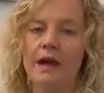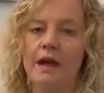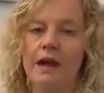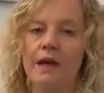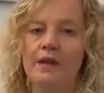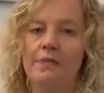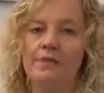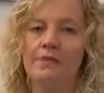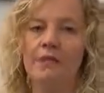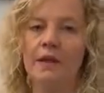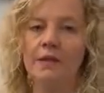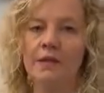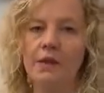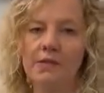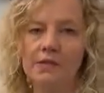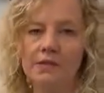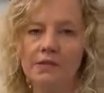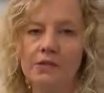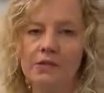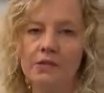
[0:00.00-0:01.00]
And
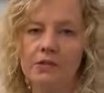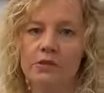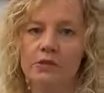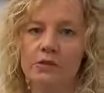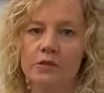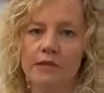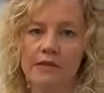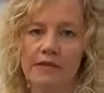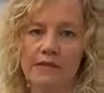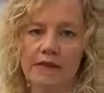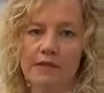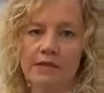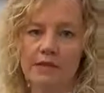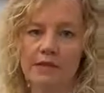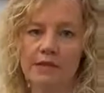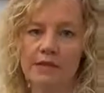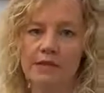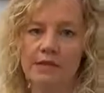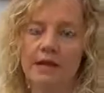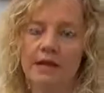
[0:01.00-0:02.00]
what we do is we
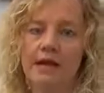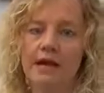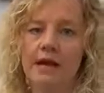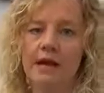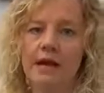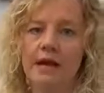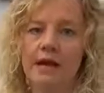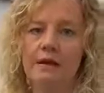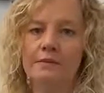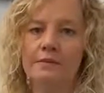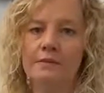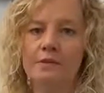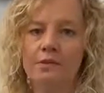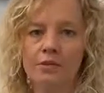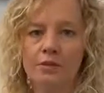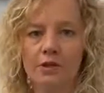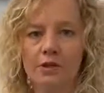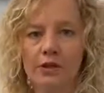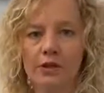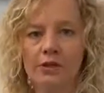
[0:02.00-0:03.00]
attach it
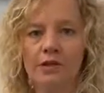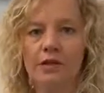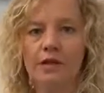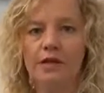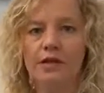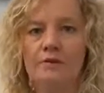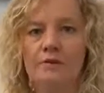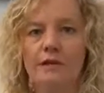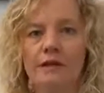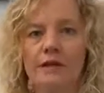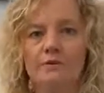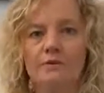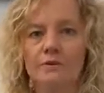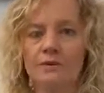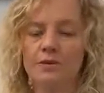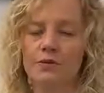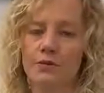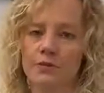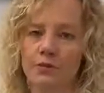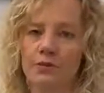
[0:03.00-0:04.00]
to your loan and it becomes
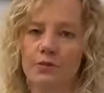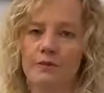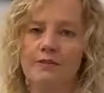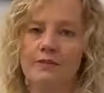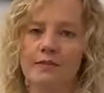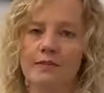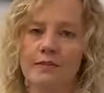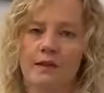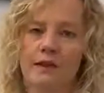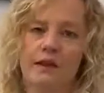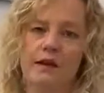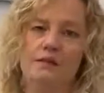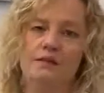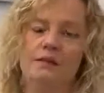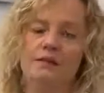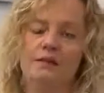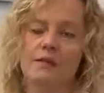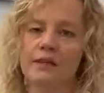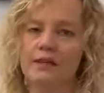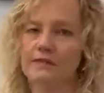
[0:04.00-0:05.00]
what's called an offset account.
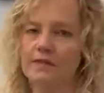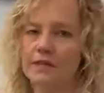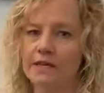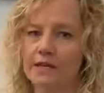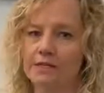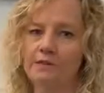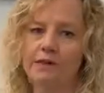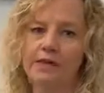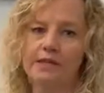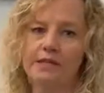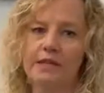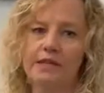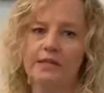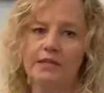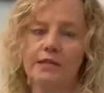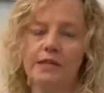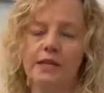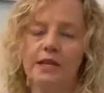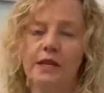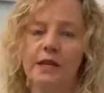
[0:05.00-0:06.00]
So it's an everyday
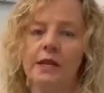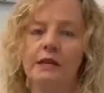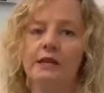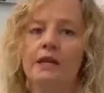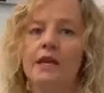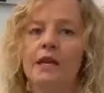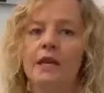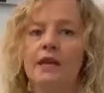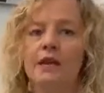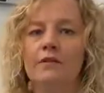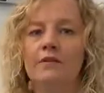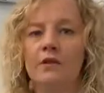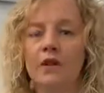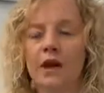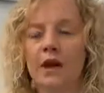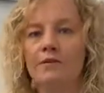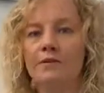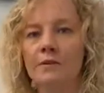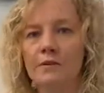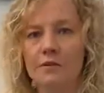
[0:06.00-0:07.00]
transaction account. If you
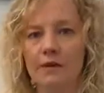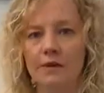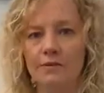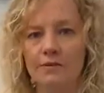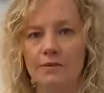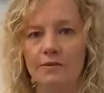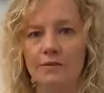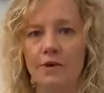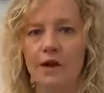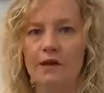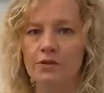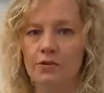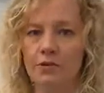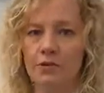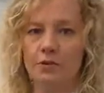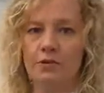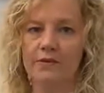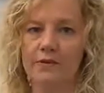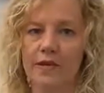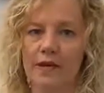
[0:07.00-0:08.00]
happen to have the right
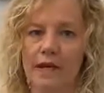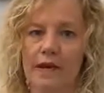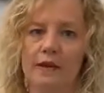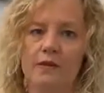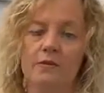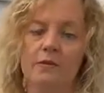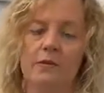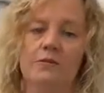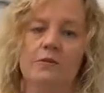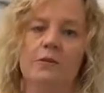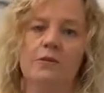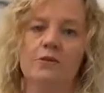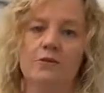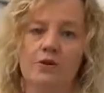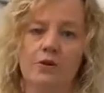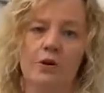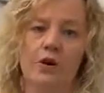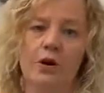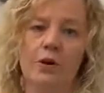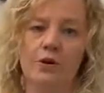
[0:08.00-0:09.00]
sort of account when we do
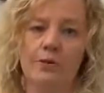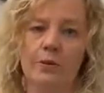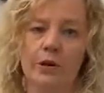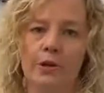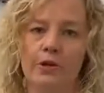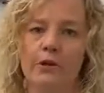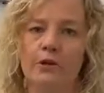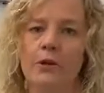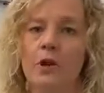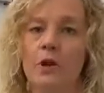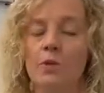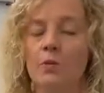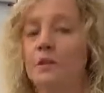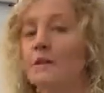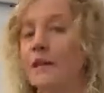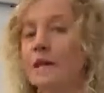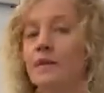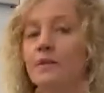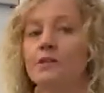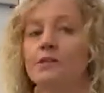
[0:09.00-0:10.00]
your home loan, we
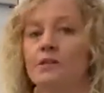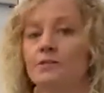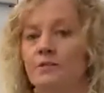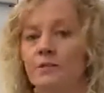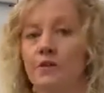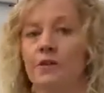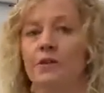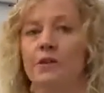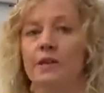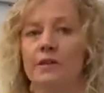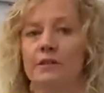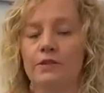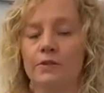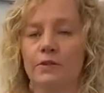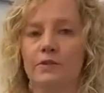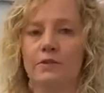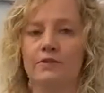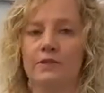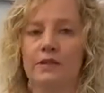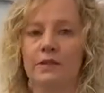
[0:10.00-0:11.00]
can just convert that to
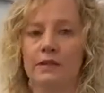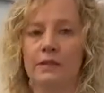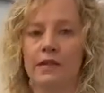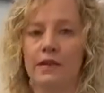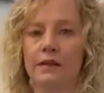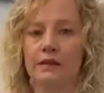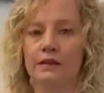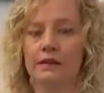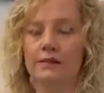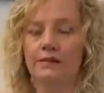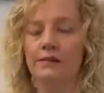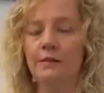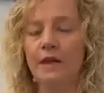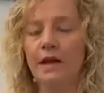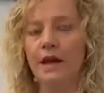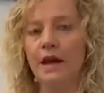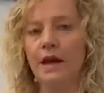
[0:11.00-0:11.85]
an offset account.